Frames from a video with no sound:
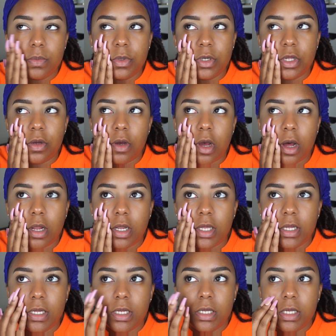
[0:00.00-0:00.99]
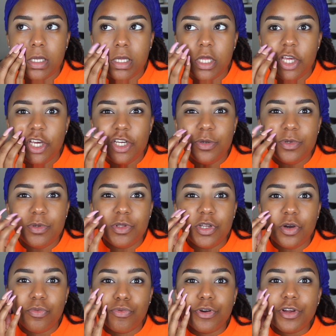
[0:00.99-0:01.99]
what do you call it,
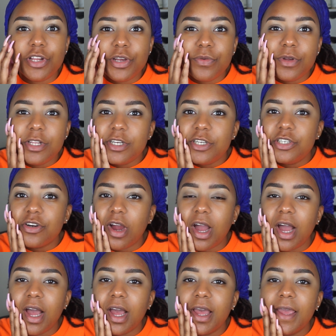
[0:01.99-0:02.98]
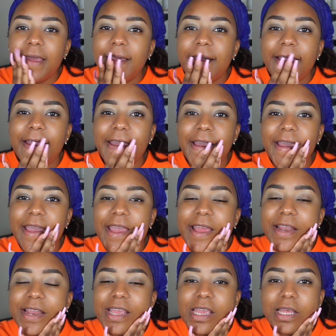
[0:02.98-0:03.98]
look really dry,
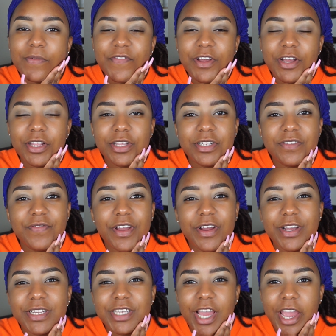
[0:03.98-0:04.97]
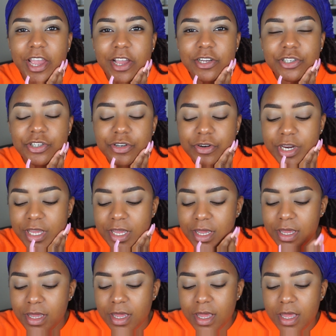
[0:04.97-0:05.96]
and it looks very
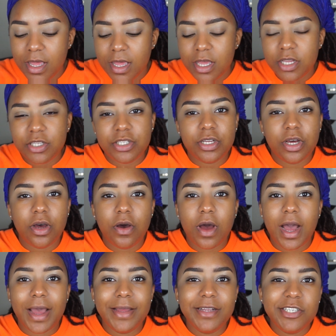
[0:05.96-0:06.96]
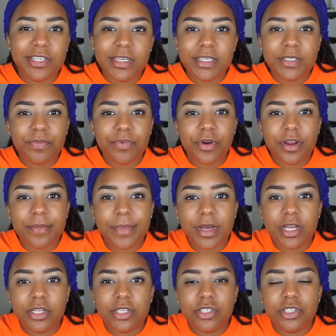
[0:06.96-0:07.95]
textured-y. So I just pretty
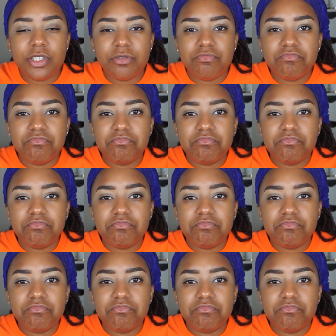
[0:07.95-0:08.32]
much